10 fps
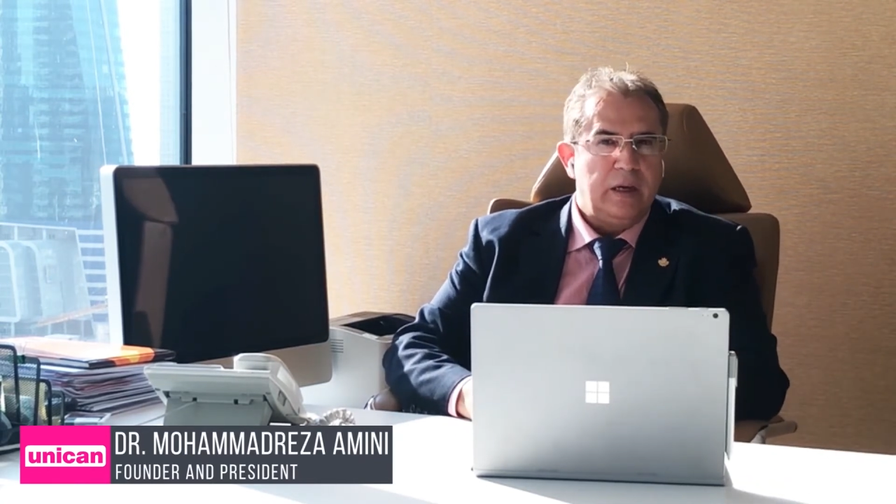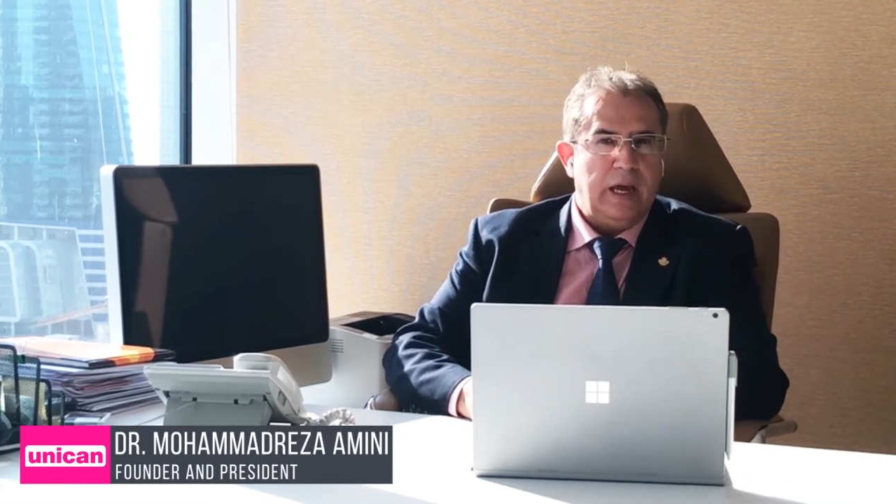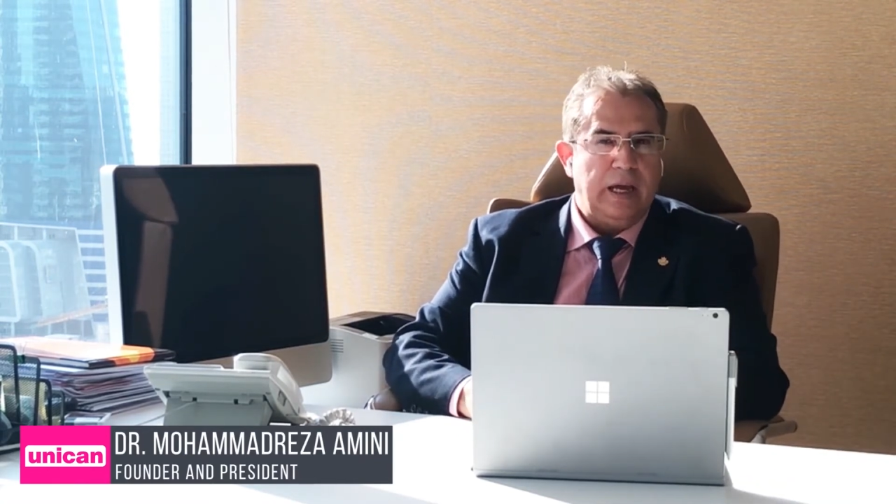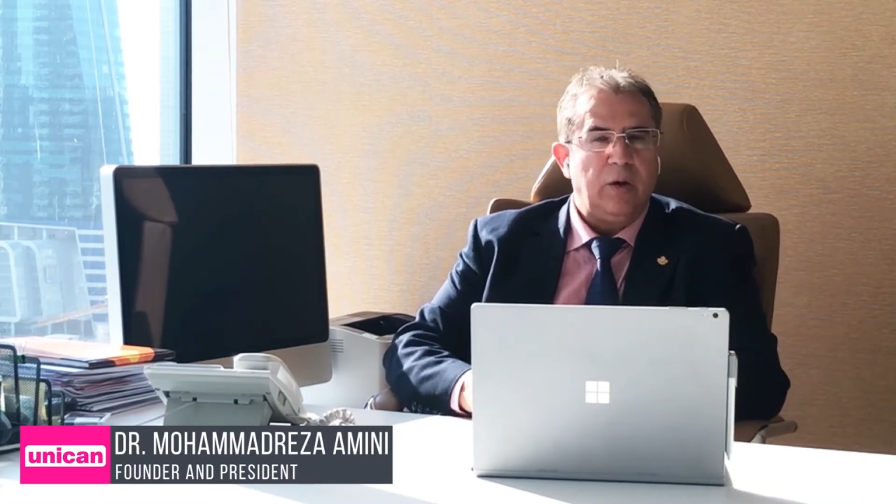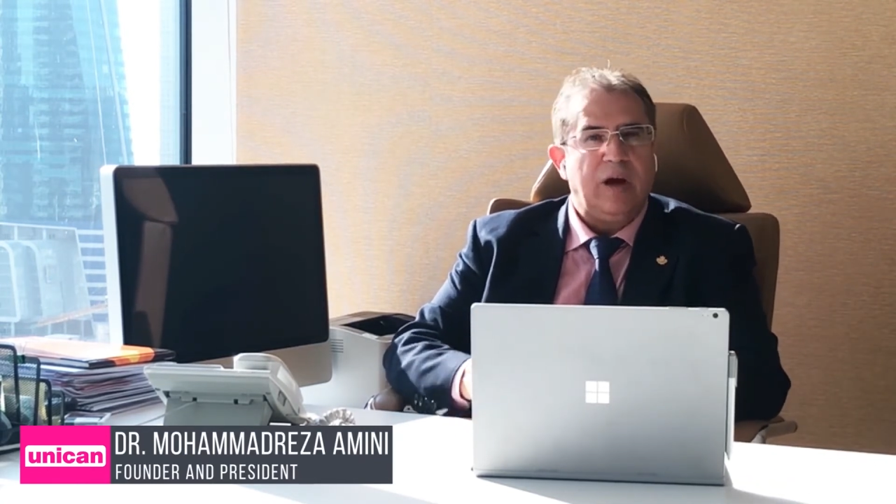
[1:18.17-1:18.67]

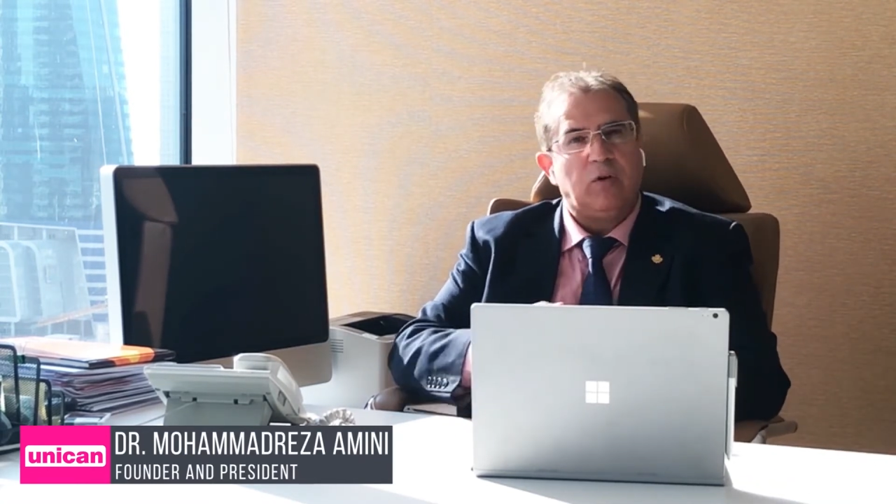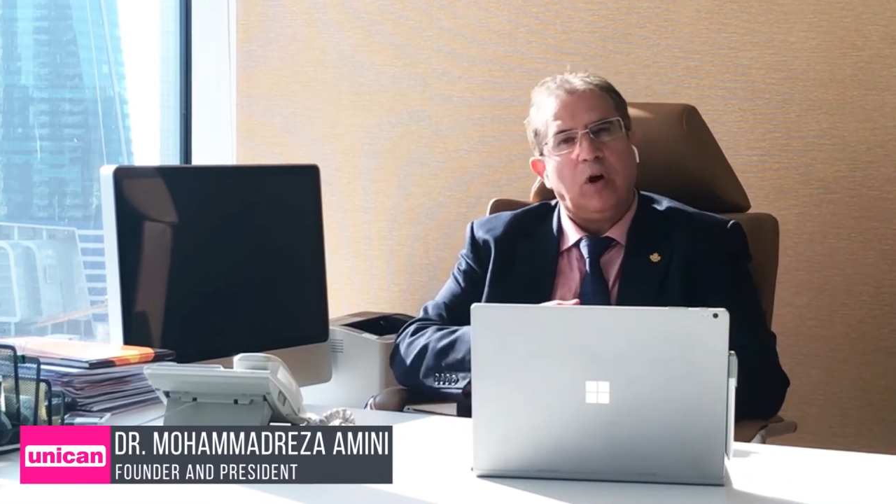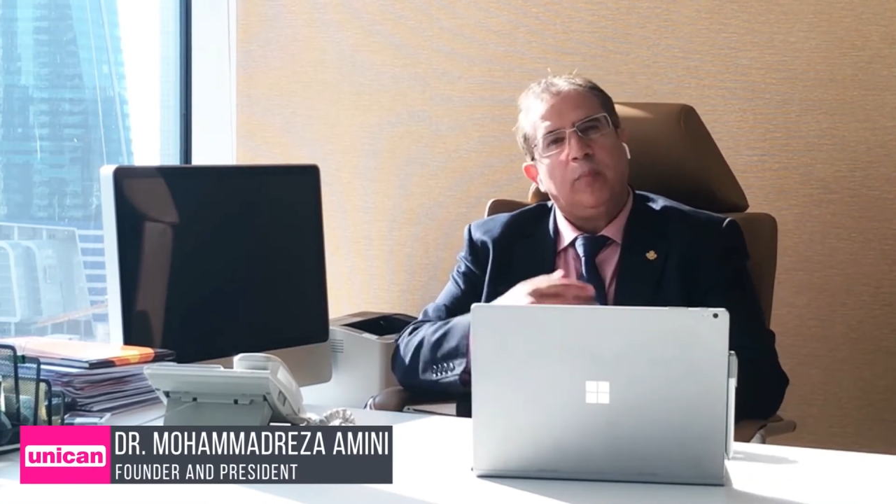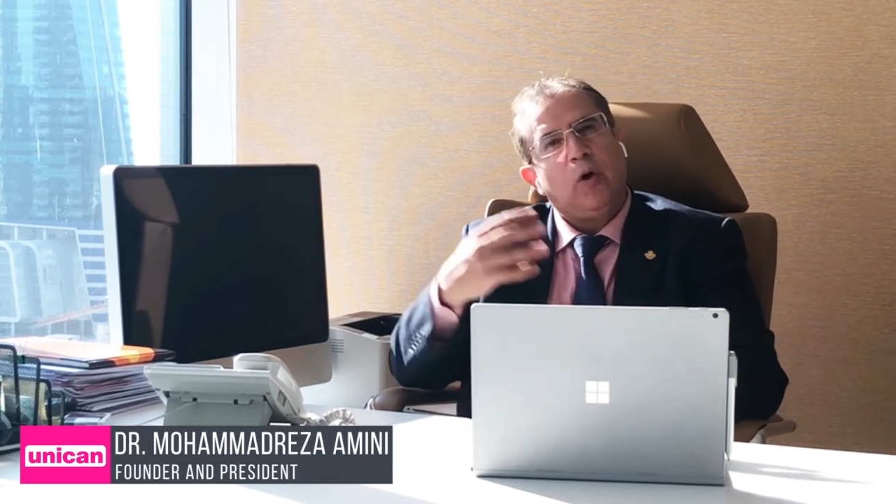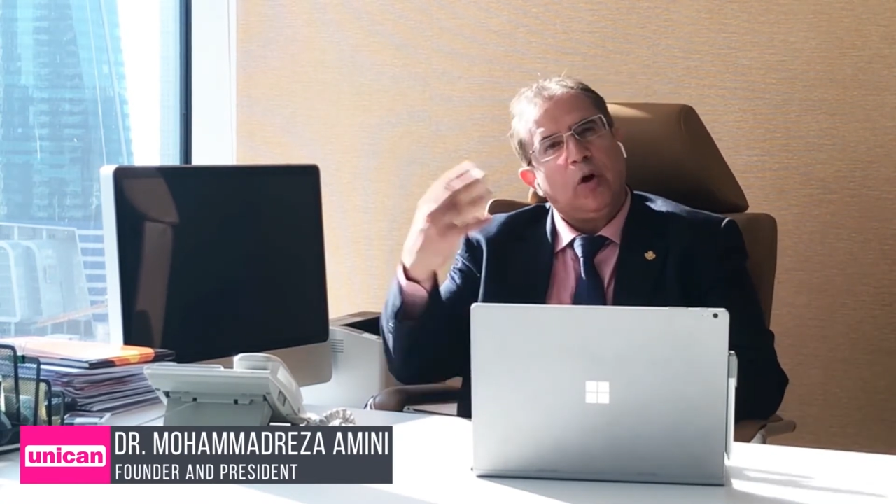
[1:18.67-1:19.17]
and you have got
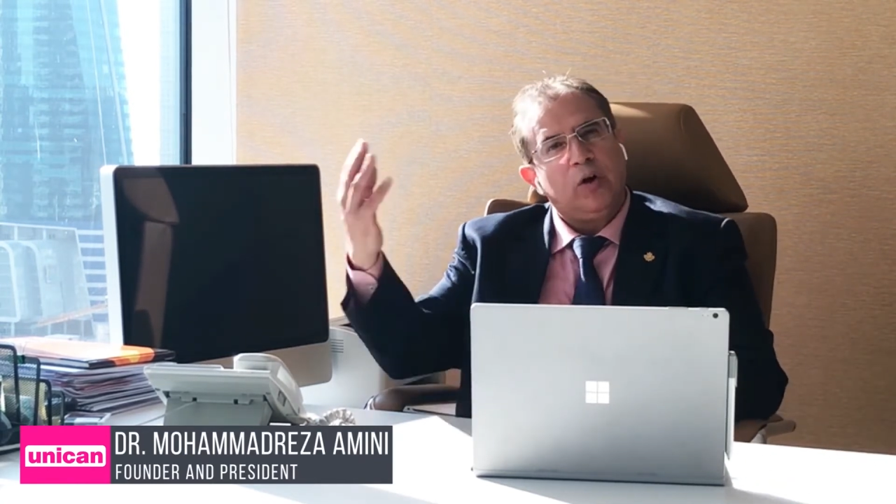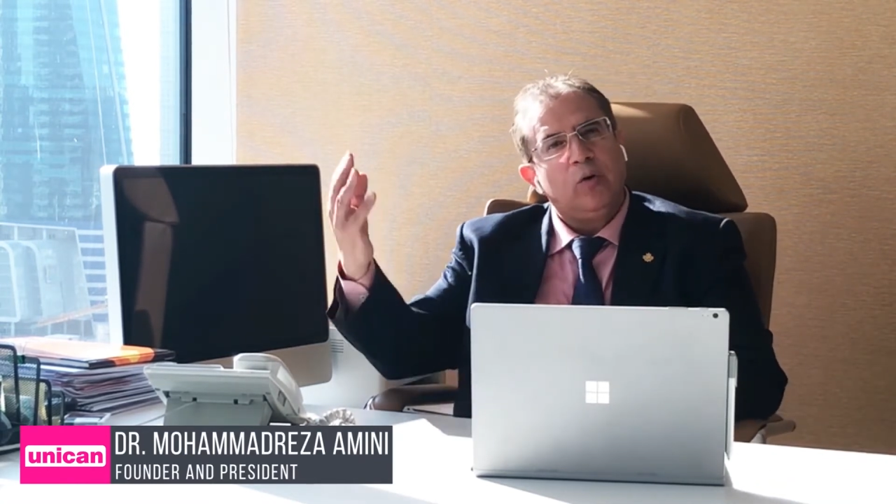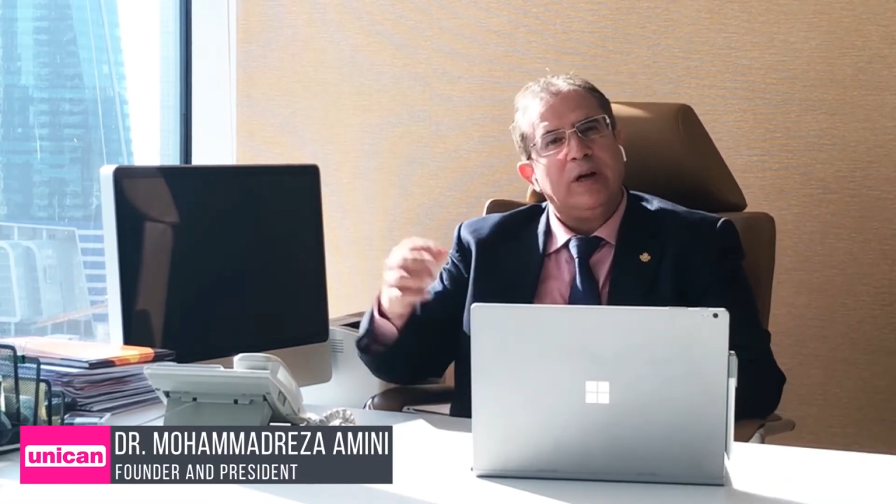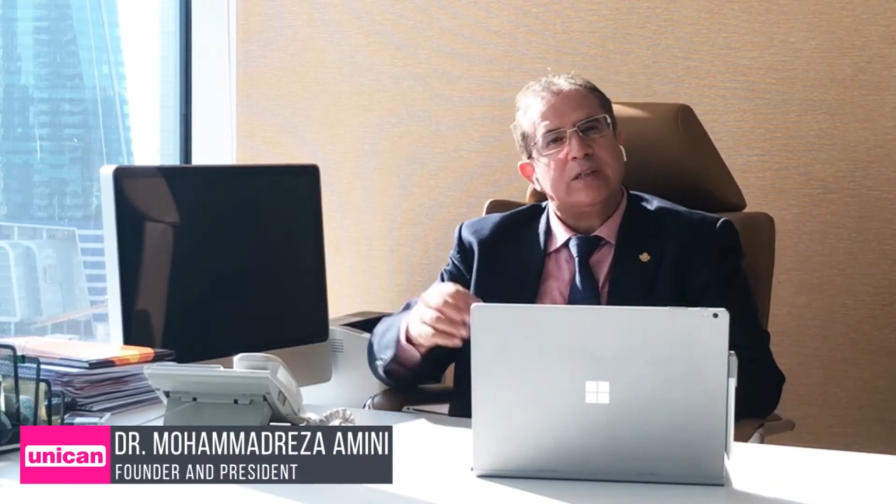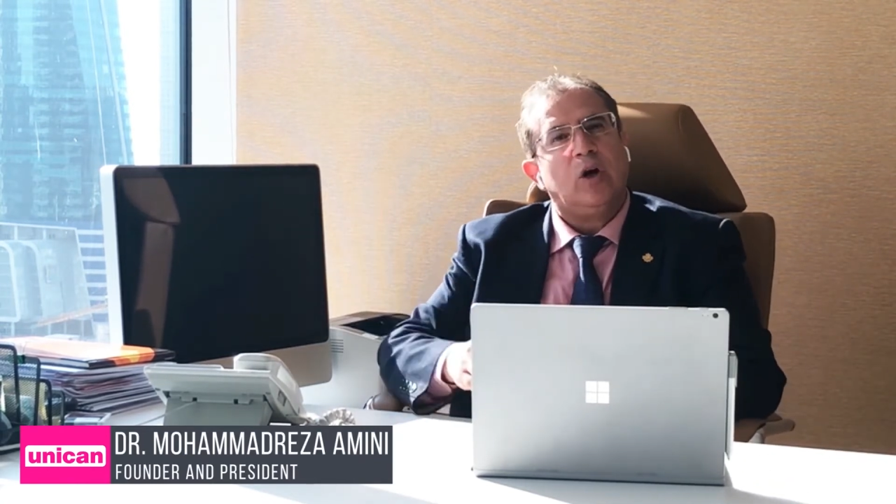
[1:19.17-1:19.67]
a partner
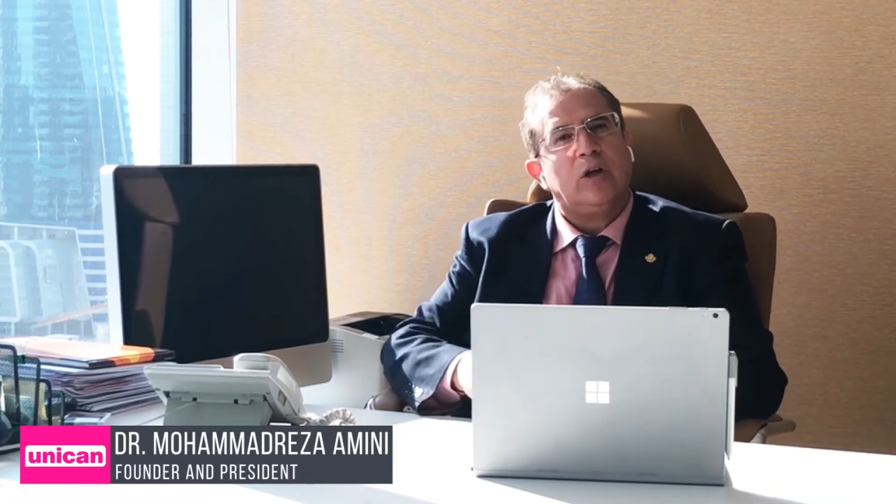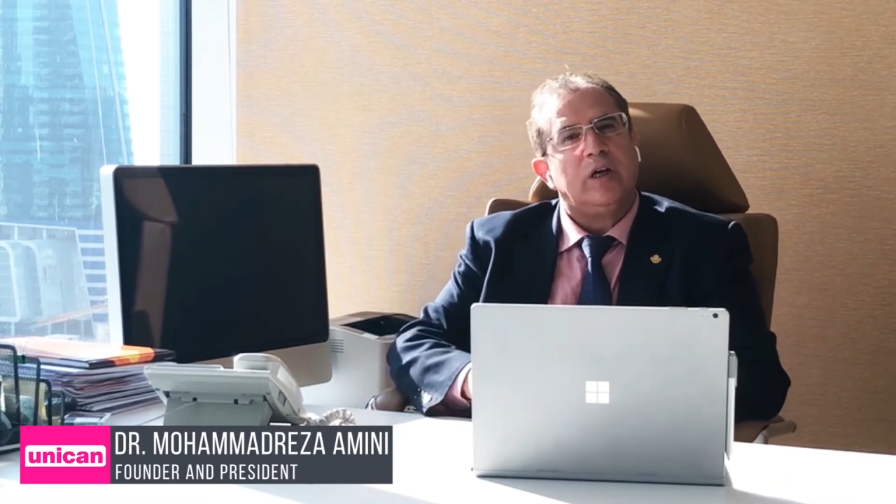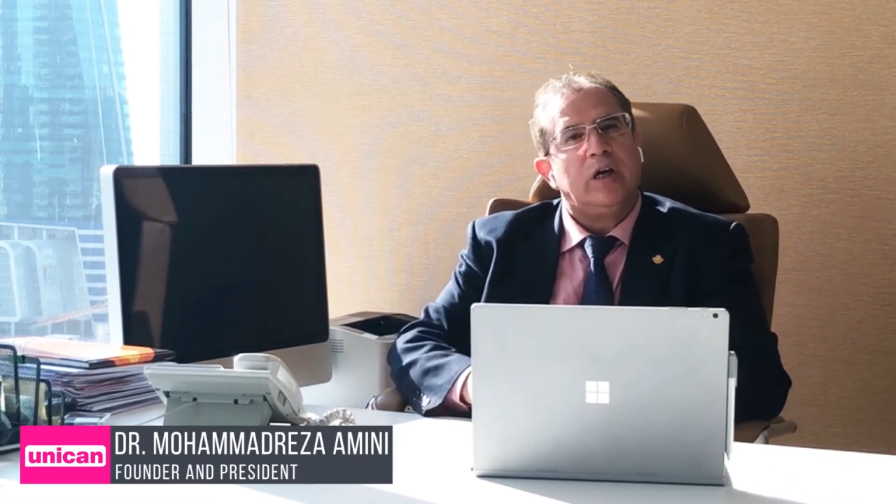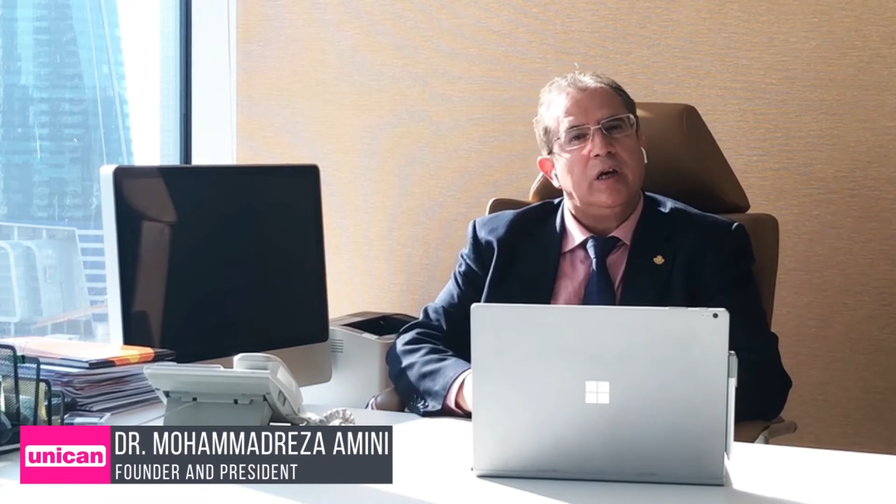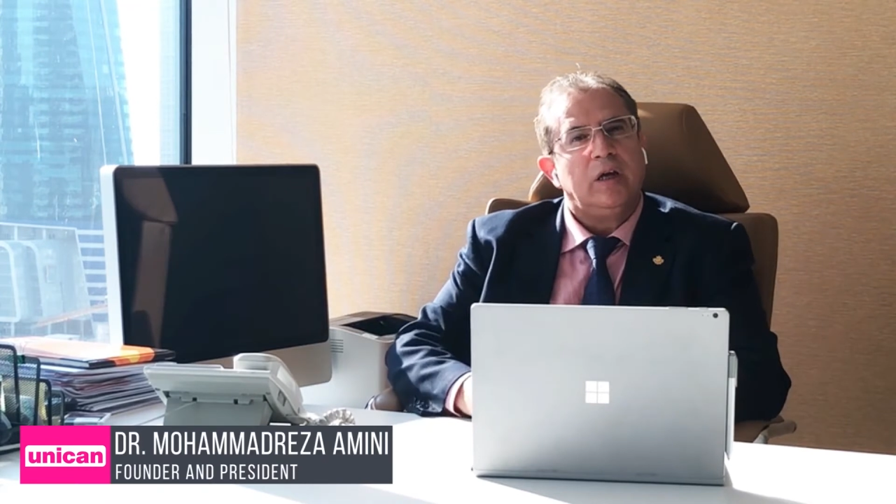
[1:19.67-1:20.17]
who has got
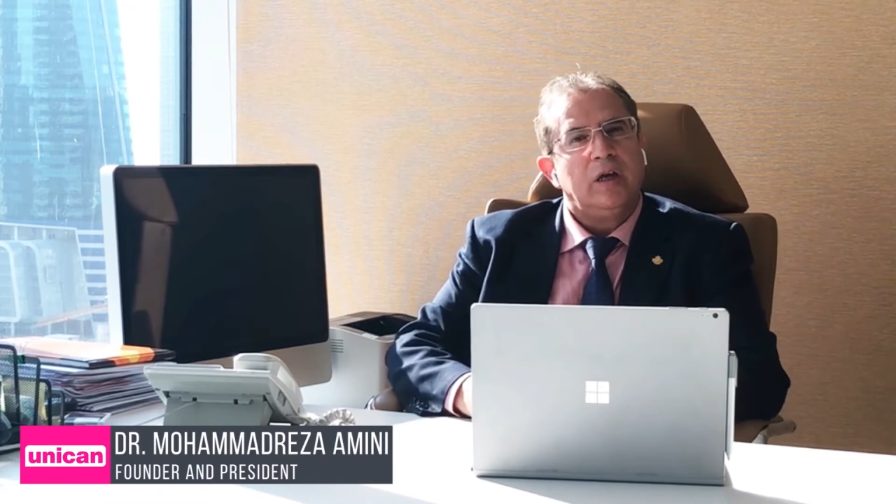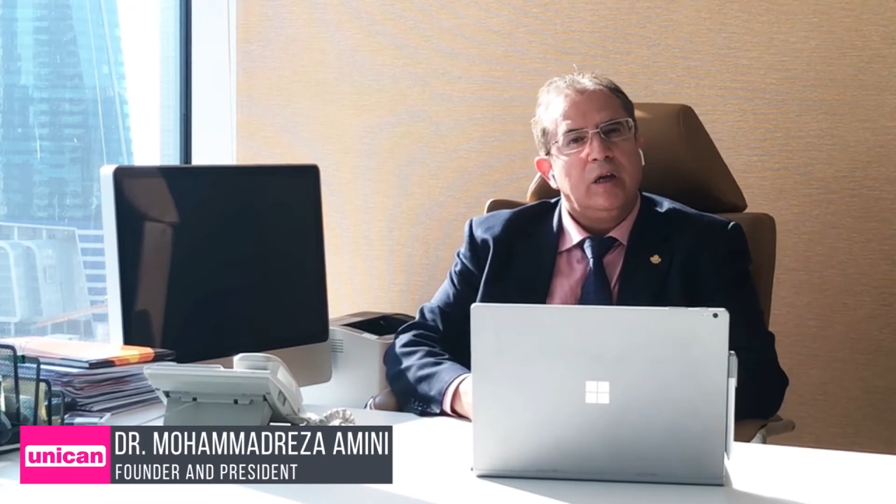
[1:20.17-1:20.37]
an